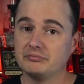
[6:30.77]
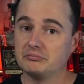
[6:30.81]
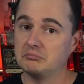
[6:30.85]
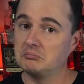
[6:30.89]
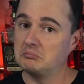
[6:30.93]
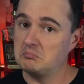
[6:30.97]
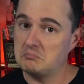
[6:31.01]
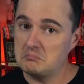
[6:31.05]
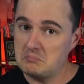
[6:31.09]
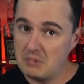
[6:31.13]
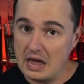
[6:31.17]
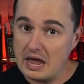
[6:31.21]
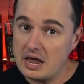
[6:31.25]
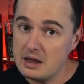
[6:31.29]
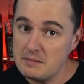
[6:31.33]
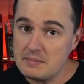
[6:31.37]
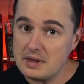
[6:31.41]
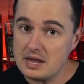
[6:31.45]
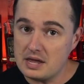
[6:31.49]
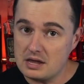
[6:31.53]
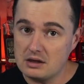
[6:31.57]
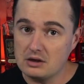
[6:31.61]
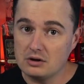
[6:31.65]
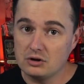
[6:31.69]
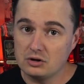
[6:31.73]

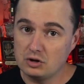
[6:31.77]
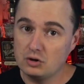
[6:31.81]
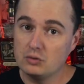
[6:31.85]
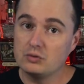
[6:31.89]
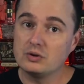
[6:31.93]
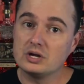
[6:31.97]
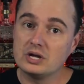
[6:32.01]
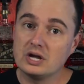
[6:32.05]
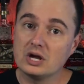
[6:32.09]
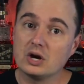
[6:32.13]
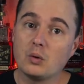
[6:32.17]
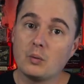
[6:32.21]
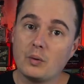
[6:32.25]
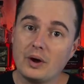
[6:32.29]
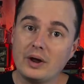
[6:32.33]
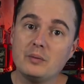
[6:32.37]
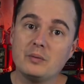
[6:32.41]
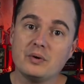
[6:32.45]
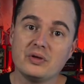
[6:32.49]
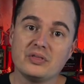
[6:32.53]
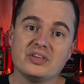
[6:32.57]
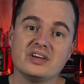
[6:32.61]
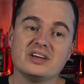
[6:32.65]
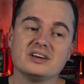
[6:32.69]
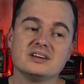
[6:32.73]
Maybe you could get away
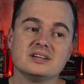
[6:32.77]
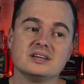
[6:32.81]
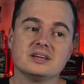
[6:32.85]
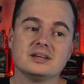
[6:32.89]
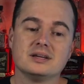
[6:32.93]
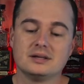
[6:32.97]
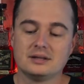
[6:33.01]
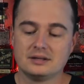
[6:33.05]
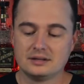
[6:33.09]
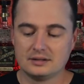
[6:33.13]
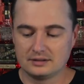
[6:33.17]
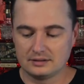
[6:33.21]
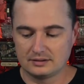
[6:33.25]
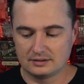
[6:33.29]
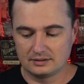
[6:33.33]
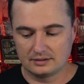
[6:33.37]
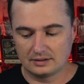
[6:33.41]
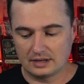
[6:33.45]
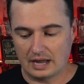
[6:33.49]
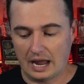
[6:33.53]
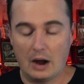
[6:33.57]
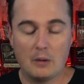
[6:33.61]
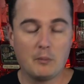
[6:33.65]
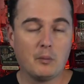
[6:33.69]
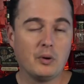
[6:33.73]
with it.
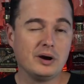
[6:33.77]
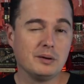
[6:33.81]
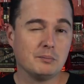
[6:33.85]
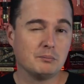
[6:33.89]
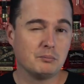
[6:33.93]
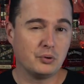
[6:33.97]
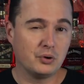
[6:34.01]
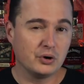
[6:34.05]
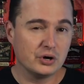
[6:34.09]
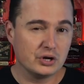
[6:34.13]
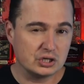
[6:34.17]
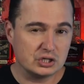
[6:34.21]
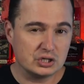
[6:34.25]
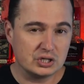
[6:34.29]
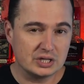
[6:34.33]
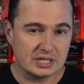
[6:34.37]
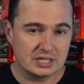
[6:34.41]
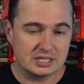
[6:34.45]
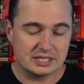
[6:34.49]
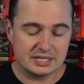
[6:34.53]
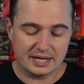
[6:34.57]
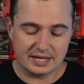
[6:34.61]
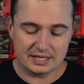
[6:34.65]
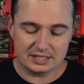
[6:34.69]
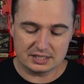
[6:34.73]
I wouldn't put it to the
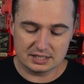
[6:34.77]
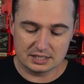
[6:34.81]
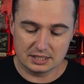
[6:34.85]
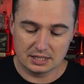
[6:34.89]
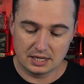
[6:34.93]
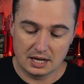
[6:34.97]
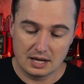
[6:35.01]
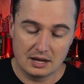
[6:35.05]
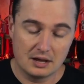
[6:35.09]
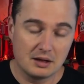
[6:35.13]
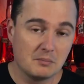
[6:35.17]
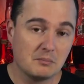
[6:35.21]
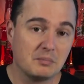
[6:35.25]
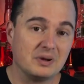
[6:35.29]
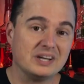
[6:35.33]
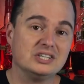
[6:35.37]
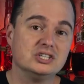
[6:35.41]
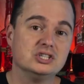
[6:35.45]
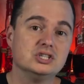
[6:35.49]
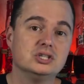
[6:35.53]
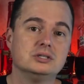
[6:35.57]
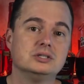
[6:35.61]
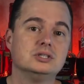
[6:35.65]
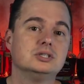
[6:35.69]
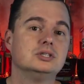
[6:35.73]
test, but
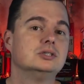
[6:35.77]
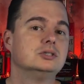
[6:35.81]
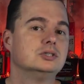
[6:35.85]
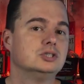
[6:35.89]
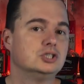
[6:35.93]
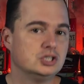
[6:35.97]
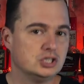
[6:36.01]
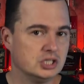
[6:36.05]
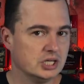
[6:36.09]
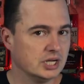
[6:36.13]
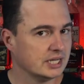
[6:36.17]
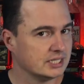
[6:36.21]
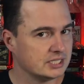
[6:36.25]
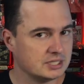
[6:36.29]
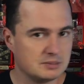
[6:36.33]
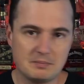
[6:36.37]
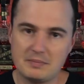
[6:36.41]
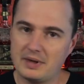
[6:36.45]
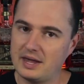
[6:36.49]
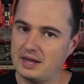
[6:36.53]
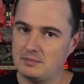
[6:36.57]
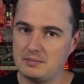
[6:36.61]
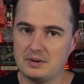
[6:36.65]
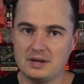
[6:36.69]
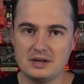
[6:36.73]
just
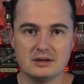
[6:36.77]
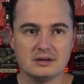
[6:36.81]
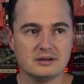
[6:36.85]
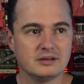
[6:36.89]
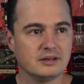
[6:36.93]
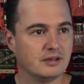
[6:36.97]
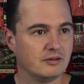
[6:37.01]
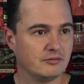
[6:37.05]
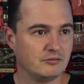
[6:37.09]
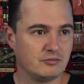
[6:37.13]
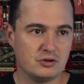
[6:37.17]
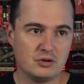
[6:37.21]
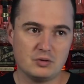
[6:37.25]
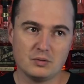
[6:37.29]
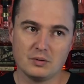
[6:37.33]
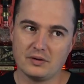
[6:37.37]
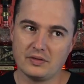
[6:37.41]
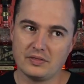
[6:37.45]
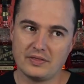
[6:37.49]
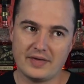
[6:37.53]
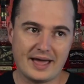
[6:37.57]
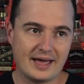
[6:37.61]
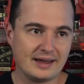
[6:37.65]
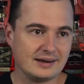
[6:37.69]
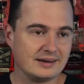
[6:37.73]
maybe, if you are
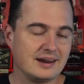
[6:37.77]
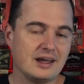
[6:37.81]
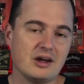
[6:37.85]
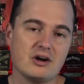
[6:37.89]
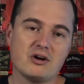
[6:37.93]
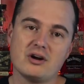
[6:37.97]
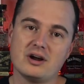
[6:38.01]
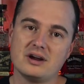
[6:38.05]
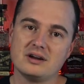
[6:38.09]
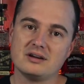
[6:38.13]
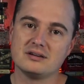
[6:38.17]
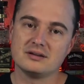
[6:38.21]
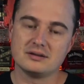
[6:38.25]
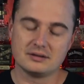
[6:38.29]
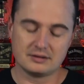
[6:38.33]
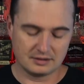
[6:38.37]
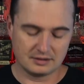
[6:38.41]
that daring.